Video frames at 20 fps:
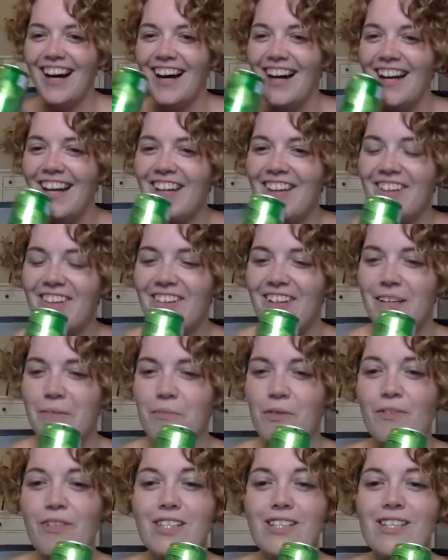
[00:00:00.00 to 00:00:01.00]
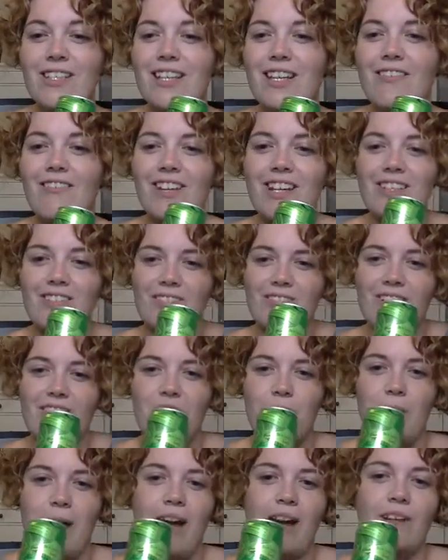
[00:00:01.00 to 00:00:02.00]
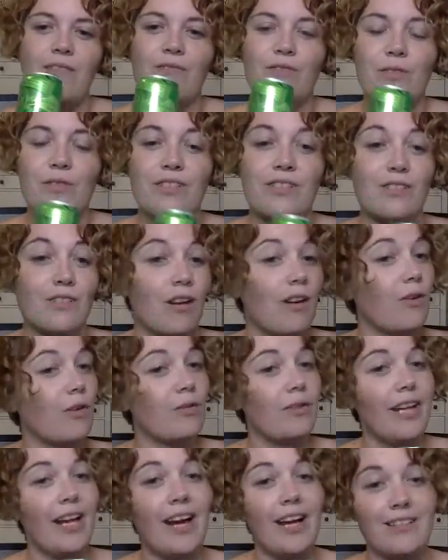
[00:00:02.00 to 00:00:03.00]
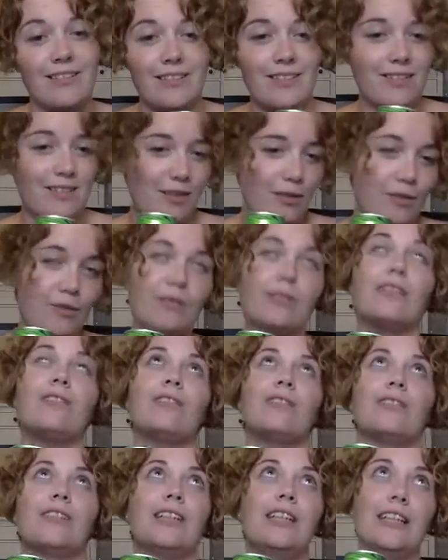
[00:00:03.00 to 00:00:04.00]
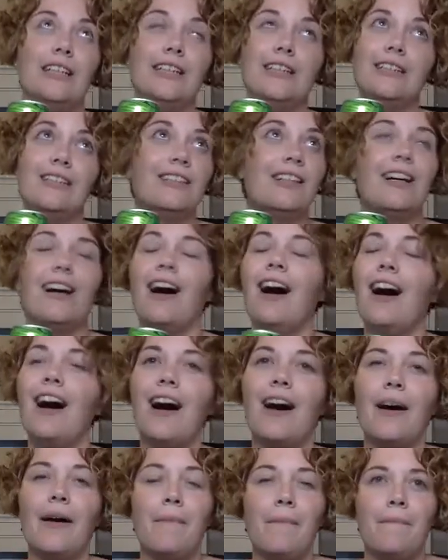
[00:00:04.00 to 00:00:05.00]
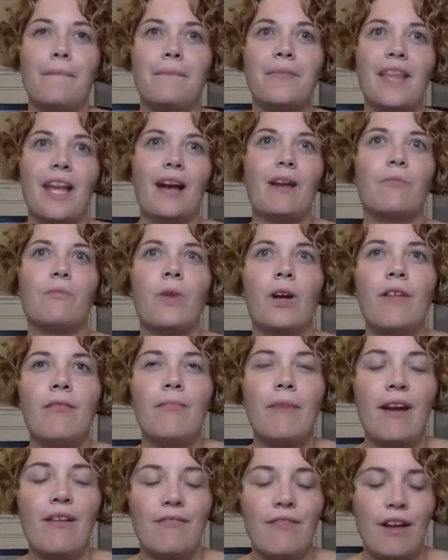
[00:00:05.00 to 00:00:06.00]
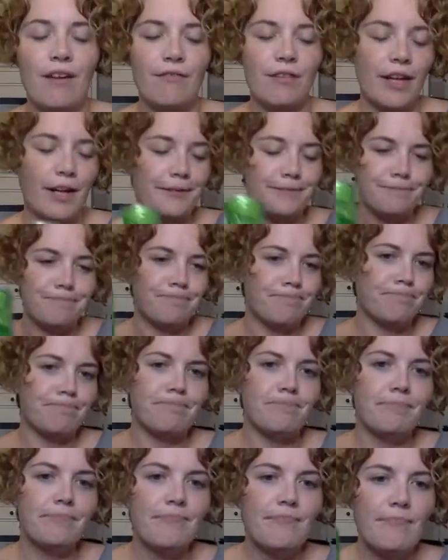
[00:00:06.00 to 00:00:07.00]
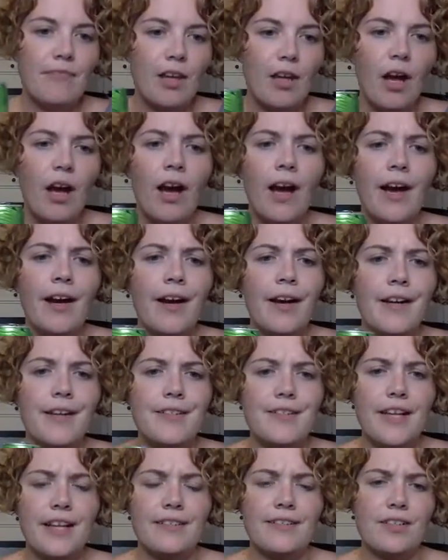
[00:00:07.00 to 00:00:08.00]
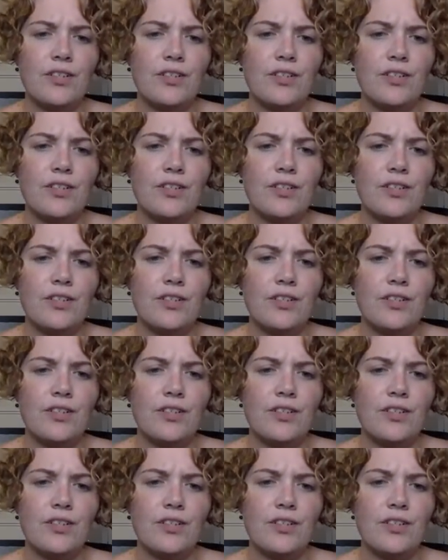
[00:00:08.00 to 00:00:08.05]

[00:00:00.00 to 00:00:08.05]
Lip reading: Hillary, movies and TVs are such bad influences. Oh, yes. Oh. One of my favorite sex